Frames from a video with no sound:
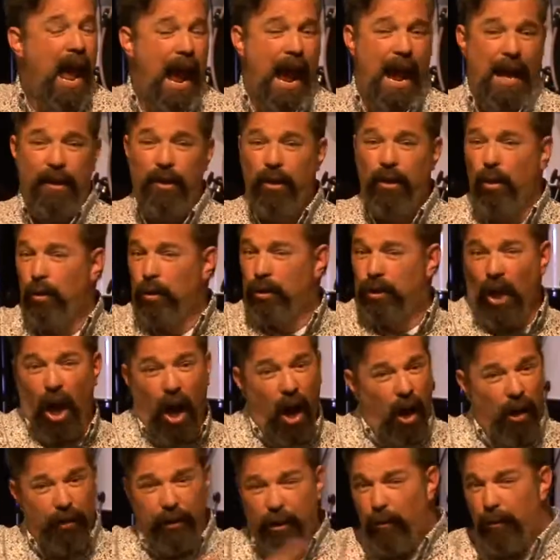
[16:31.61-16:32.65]
and use
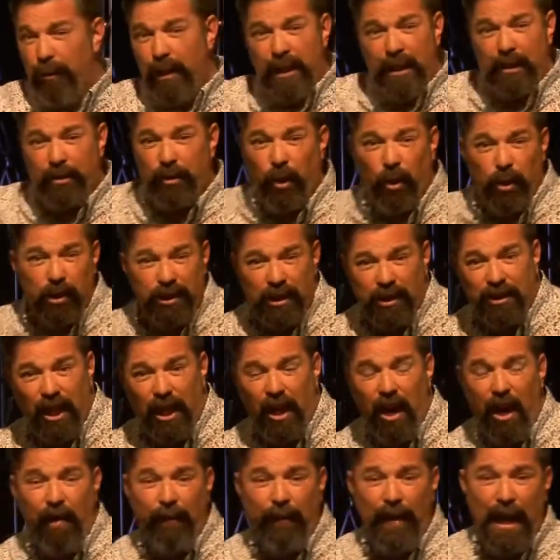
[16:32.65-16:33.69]
all the resources
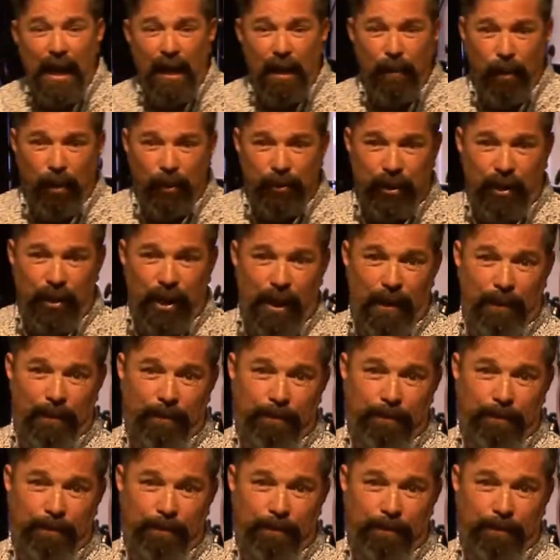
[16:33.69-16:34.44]
that are available to them.